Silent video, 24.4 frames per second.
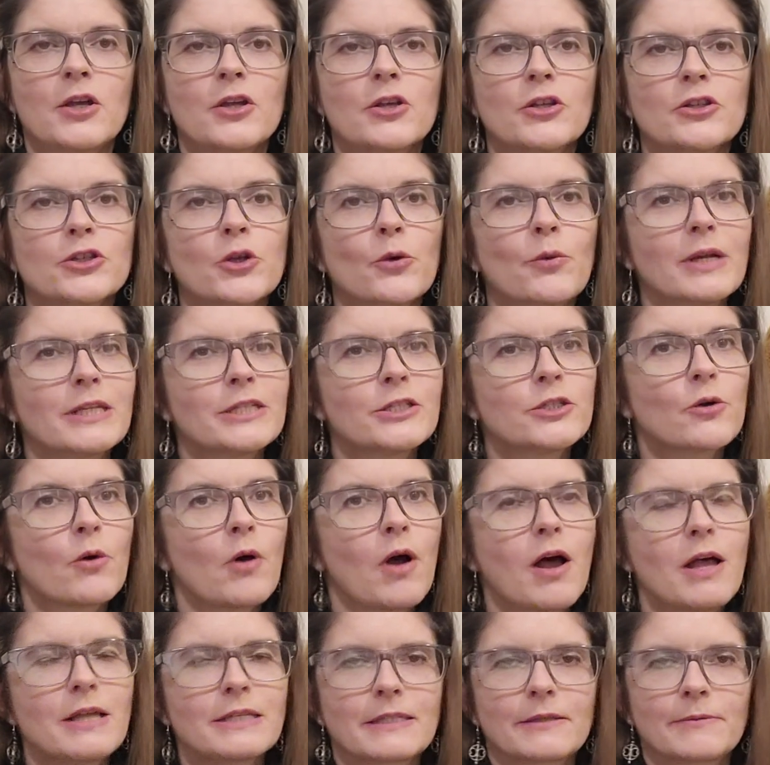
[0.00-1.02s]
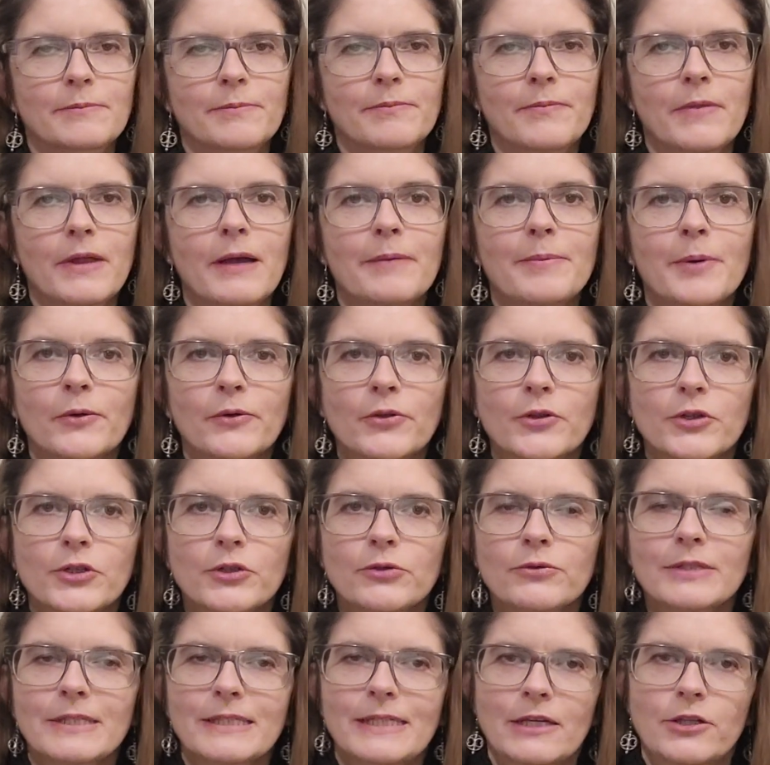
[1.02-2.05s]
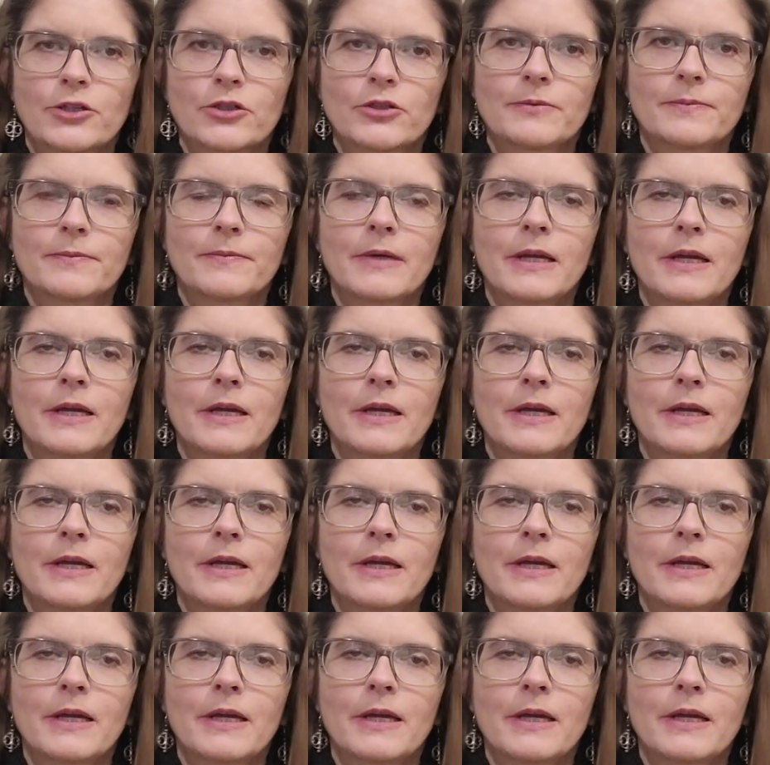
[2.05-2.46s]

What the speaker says: So what's so awesome about the Dune stitch?